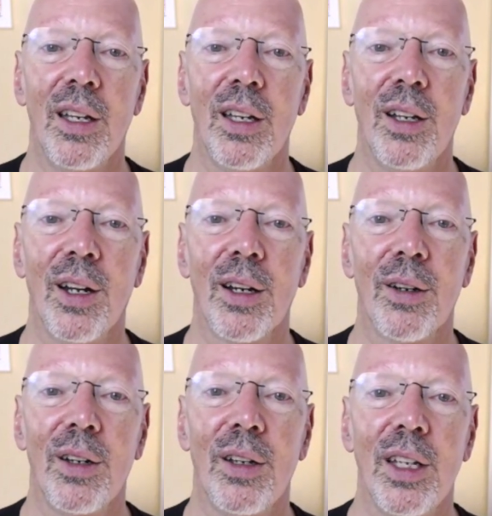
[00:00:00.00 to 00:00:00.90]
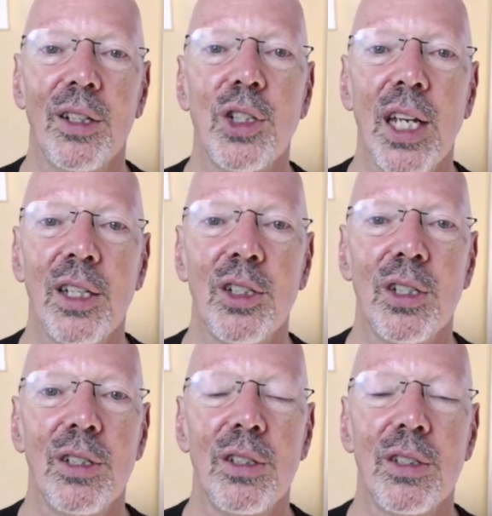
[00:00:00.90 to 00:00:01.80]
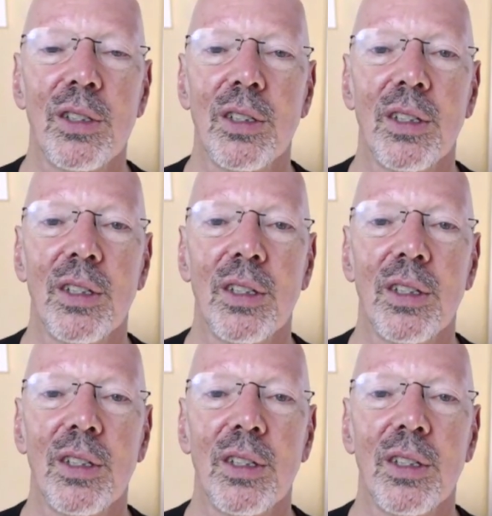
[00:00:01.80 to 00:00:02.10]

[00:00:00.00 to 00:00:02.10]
You know, it changes